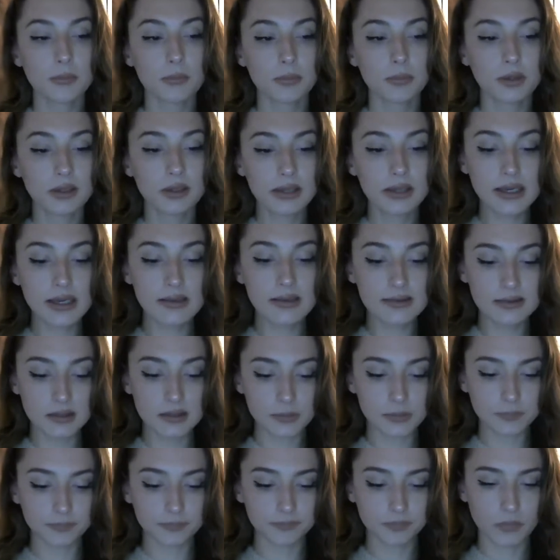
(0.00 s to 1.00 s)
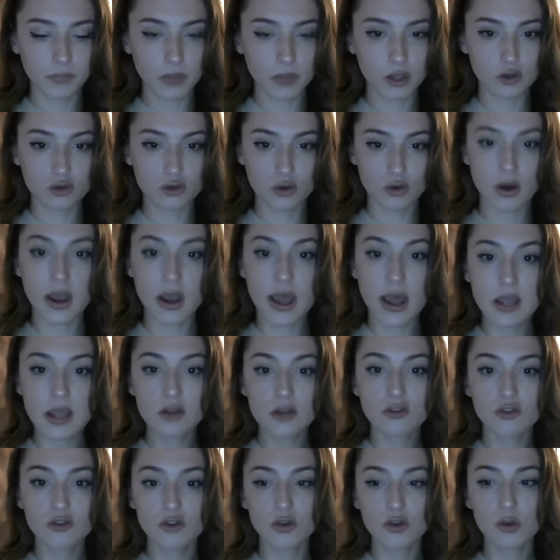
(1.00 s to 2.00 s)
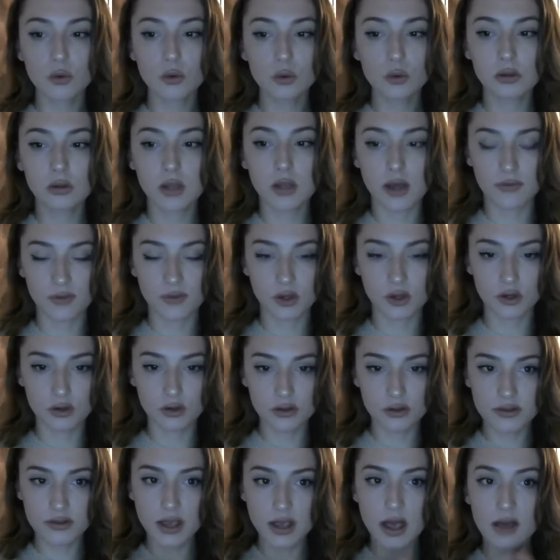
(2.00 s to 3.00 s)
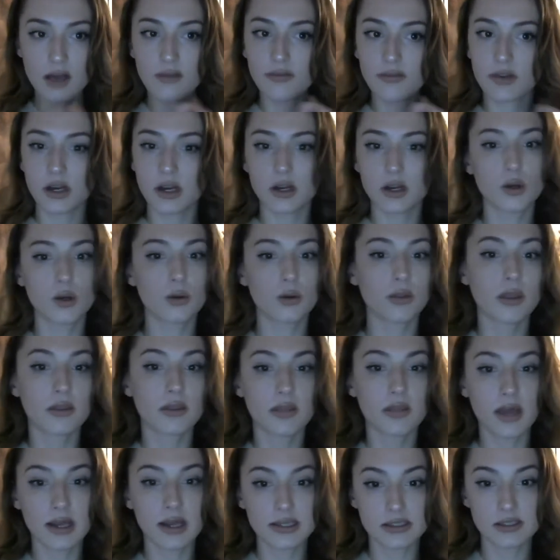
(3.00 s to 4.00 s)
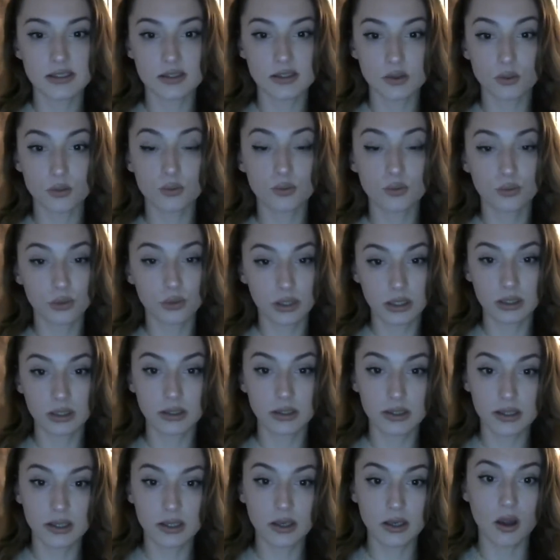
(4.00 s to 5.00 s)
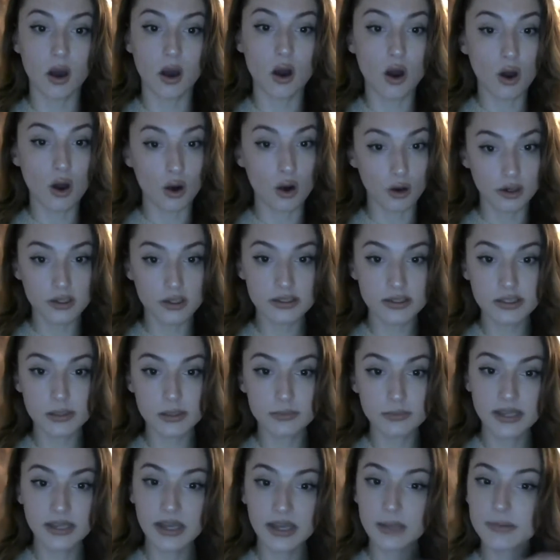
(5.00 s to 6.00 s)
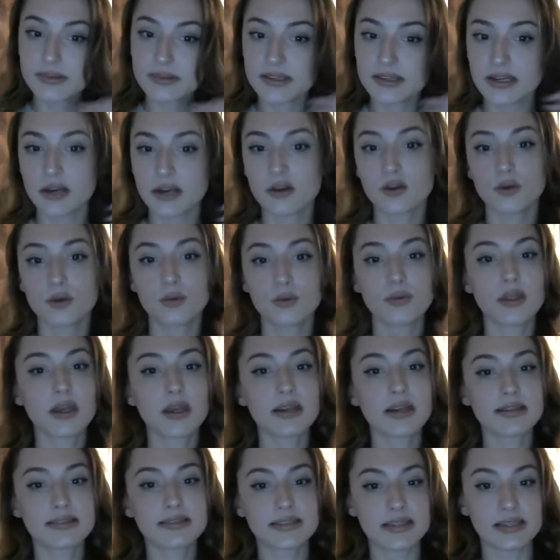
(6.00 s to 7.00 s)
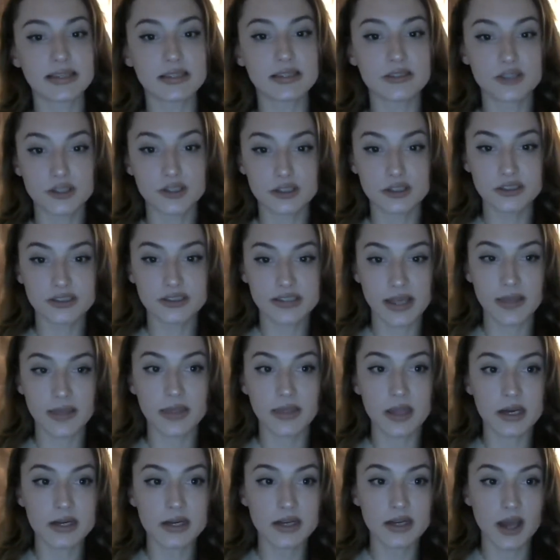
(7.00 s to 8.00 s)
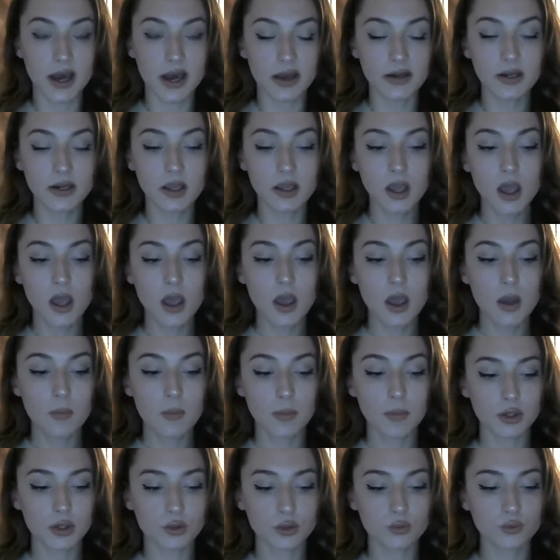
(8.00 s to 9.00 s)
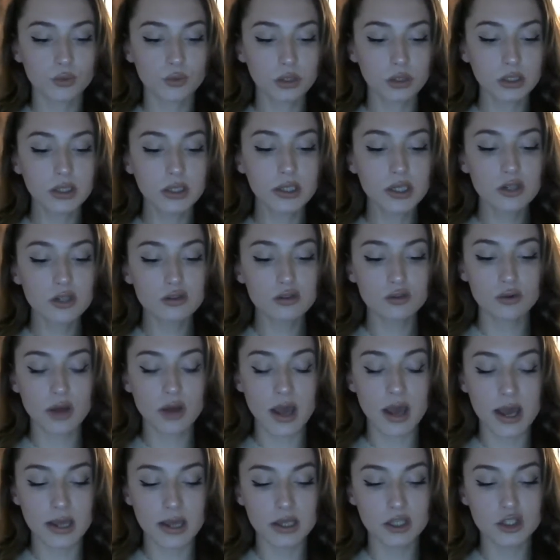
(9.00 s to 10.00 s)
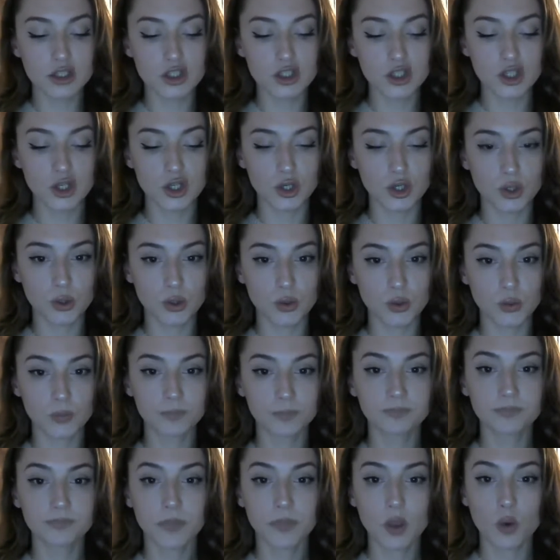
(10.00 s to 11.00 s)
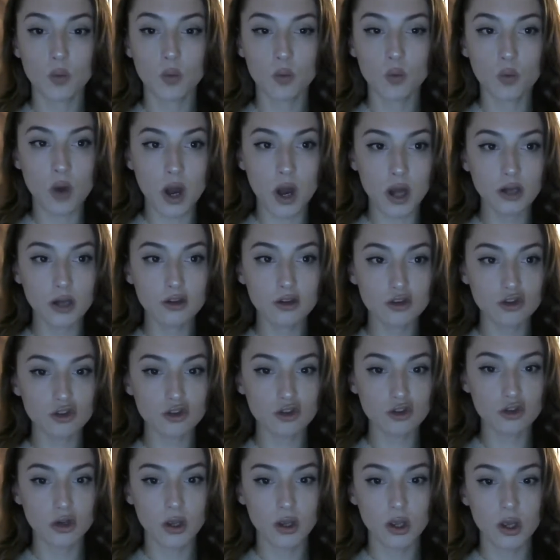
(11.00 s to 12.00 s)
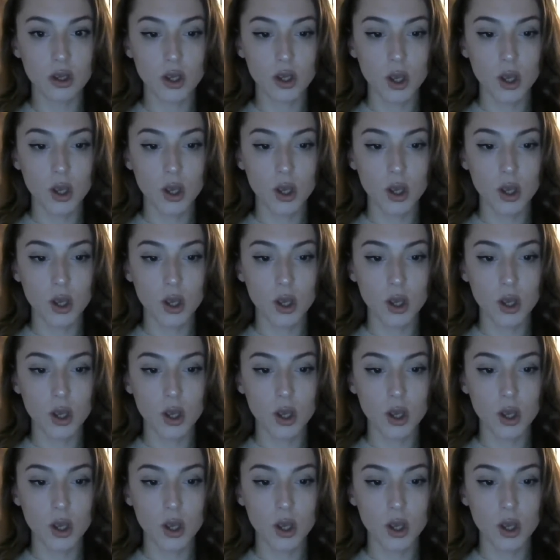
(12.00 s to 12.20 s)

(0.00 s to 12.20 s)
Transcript: Please try to love yourself, and I know that that's really hard sometimes, and I know that it's easier said than done, but really try to watch